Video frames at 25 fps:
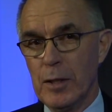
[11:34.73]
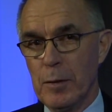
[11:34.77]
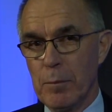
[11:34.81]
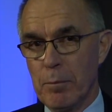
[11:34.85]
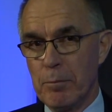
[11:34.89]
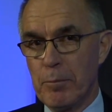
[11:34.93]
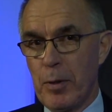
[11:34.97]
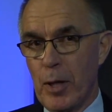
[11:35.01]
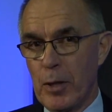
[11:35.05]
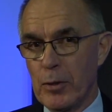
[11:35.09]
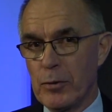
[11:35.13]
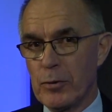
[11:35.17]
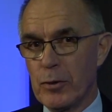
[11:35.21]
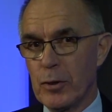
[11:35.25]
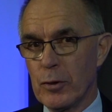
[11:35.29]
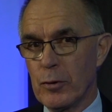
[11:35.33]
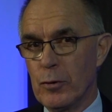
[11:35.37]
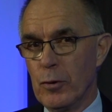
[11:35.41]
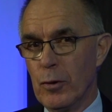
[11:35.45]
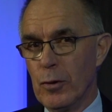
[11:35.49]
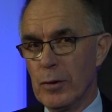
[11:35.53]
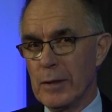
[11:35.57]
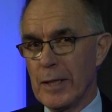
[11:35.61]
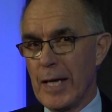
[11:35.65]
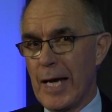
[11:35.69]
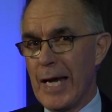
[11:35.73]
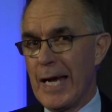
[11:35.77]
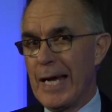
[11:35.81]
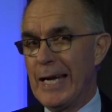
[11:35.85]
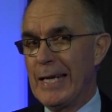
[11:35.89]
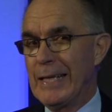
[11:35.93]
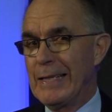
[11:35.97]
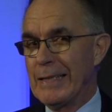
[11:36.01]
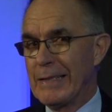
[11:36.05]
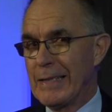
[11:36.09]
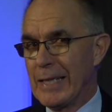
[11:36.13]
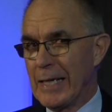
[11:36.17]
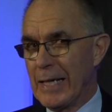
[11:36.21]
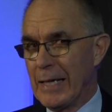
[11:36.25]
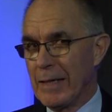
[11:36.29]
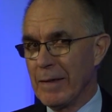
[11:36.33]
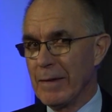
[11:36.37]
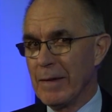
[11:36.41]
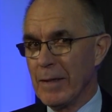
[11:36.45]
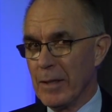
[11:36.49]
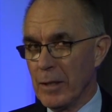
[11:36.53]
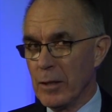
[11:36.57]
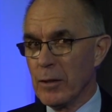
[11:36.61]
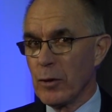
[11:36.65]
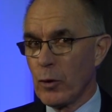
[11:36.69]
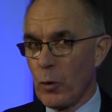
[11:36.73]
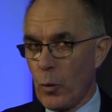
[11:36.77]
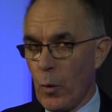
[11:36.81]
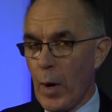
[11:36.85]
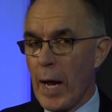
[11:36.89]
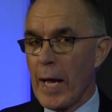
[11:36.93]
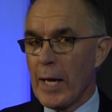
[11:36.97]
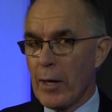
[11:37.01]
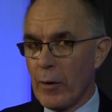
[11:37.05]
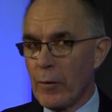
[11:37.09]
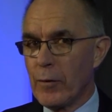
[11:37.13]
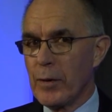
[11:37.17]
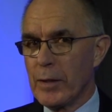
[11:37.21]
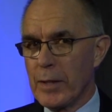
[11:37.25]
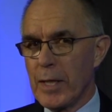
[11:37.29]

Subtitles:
both the good and the quackery